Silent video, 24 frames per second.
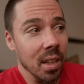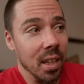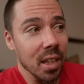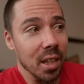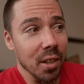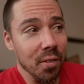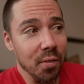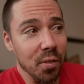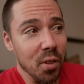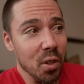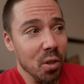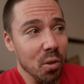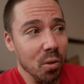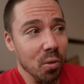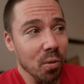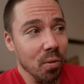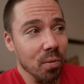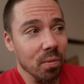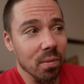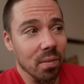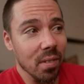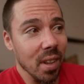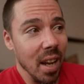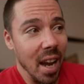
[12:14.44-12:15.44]
If
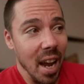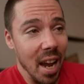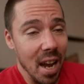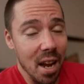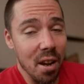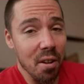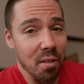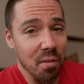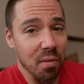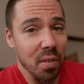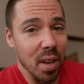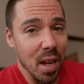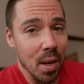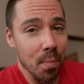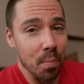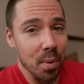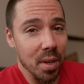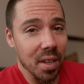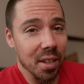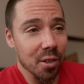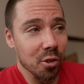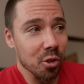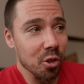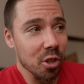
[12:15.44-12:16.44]
you have
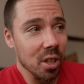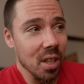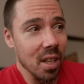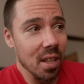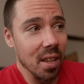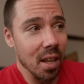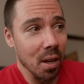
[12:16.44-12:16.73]
APS-C,